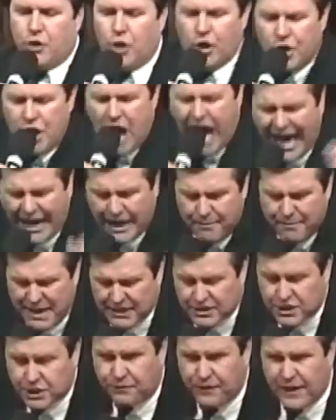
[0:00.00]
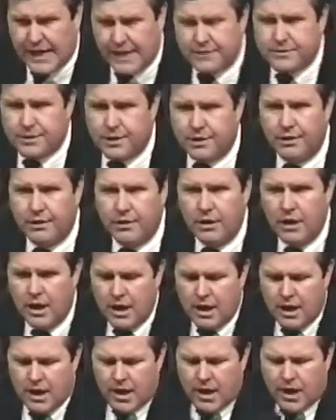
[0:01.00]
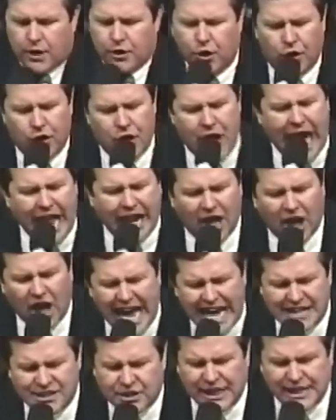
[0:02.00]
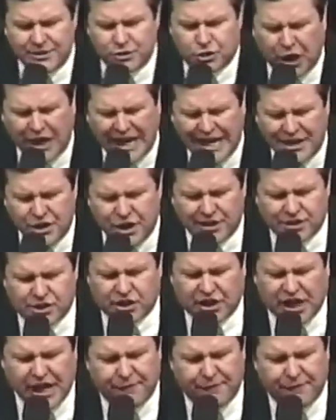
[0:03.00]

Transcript: You're not a misfit. You're not a less ingenious,